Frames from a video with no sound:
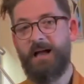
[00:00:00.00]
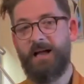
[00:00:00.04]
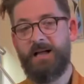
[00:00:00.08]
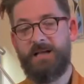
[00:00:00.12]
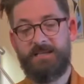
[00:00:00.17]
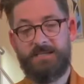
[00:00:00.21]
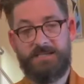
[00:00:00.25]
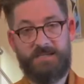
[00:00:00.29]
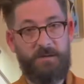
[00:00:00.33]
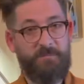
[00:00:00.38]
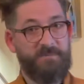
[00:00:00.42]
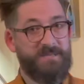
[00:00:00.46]

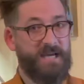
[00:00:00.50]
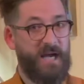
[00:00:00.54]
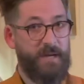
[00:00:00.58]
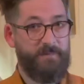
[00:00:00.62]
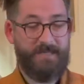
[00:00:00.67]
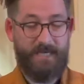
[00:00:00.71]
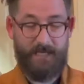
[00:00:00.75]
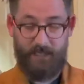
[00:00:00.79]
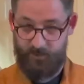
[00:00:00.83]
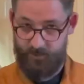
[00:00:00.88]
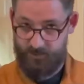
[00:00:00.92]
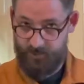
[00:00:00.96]

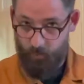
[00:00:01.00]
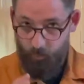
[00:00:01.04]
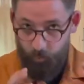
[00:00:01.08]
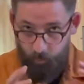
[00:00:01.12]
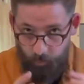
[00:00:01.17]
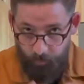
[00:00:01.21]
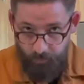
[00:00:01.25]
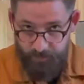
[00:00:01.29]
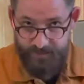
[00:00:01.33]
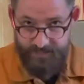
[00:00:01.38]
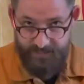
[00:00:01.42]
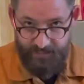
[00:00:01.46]
Sometimes it looks
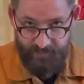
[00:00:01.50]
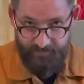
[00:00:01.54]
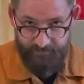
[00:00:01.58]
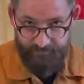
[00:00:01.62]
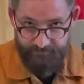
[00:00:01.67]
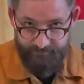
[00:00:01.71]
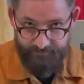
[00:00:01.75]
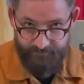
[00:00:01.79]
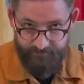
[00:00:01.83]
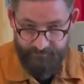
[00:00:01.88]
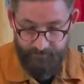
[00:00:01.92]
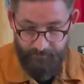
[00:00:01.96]

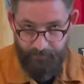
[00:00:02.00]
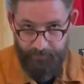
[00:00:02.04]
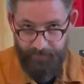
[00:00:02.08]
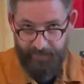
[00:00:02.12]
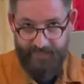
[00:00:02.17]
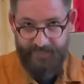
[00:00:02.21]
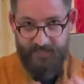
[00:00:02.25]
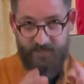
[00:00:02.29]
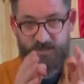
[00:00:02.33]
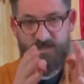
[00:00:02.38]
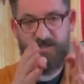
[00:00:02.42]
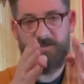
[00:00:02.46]
awesome, but
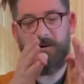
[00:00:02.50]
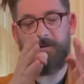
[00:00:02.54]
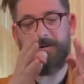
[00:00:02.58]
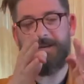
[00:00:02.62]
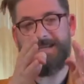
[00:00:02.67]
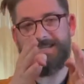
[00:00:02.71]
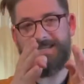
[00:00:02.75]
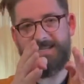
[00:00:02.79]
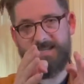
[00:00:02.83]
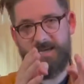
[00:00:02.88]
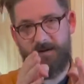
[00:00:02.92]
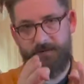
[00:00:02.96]
it does not
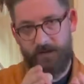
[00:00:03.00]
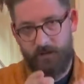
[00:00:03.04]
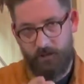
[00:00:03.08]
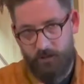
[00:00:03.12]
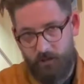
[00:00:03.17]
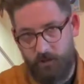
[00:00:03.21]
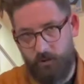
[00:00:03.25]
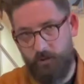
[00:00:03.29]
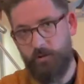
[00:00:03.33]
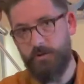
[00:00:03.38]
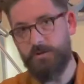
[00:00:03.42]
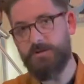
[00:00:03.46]
necessarily
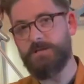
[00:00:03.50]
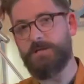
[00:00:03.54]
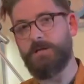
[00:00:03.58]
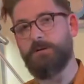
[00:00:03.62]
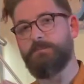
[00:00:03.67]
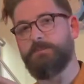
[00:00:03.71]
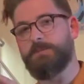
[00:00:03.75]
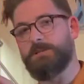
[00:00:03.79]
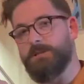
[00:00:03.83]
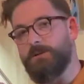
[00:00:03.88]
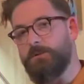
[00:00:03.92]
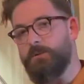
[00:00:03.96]
look
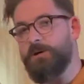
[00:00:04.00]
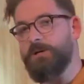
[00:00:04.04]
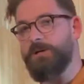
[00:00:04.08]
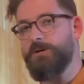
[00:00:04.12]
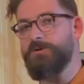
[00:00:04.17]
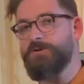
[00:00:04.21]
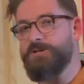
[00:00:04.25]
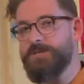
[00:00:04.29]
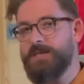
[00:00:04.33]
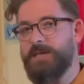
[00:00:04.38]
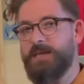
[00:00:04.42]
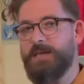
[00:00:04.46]
awesome to what
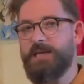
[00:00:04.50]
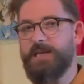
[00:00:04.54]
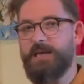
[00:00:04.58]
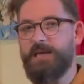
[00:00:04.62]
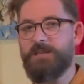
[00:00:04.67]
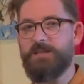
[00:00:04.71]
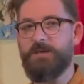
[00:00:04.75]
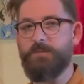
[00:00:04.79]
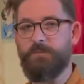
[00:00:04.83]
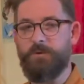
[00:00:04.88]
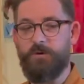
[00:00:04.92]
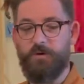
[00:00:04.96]
you see
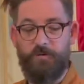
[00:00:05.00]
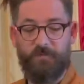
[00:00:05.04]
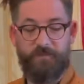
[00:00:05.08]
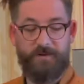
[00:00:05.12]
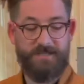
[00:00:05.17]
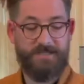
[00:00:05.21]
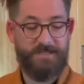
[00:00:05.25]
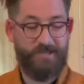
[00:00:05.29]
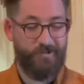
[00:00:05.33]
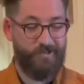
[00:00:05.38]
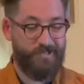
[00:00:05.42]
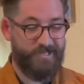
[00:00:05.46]
in the
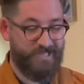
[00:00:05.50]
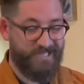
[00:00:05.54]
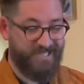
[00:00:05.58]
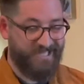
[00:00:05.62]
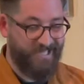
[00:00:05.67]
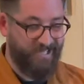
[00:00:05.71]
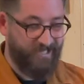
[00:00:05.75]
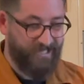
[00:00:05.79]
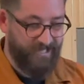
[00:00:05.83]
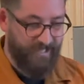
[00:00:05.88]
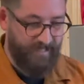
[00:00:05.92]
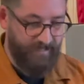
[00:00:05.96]
movies. So
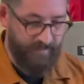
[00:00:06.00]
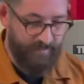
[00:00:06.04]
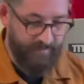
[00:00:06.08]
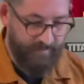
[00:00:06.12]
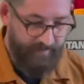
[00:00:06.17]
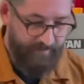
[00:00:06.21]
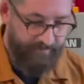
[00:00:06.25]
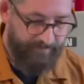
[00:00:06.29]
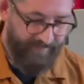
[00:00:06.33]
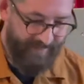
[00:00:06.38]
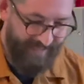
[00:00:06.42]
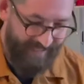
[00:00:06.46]
subtle
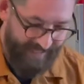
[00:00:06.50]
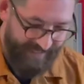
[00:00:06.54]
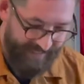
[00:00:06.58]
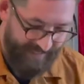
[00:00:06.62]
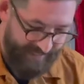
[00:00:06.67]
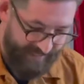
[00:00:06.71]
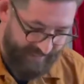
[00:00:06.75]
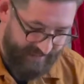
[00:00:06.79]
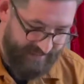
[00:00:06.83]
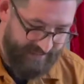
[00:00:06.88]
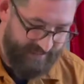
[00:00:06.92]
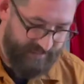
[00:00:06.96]

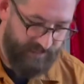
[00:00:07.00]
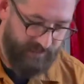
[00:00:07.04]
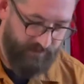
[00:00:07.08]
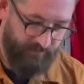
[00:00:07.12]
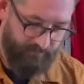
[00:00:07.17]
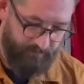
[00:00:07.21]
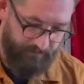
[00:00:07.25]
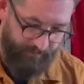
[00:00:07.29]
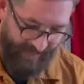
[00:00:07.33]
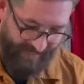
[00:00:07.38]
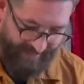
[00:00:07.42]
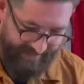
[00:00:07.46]
is
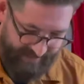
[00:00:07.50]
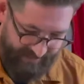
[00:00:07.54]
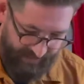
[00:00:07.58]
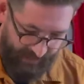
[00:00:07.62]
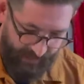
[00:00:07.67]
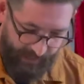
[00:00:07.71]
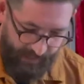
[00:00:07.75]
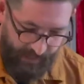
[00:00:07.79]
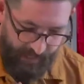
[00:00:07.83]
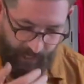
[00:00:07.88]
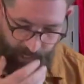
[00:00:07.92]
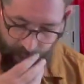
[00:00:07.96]

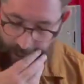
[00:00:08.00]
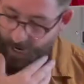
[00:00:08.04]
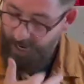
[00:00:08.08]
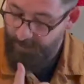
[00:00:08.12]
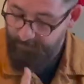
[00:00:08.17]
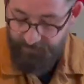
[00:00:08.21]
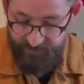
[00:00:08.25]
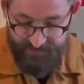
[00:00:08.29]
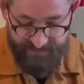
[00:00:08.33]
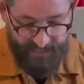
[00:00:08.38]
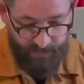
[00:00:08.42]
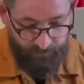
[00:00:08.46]
better.
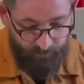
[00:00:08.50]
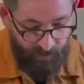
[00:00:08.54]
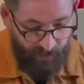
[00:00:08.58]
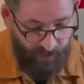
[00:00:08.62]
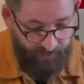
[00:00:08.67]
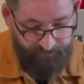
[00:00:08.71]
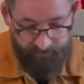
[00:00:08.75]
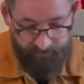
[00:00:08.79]
I'm not saying what I've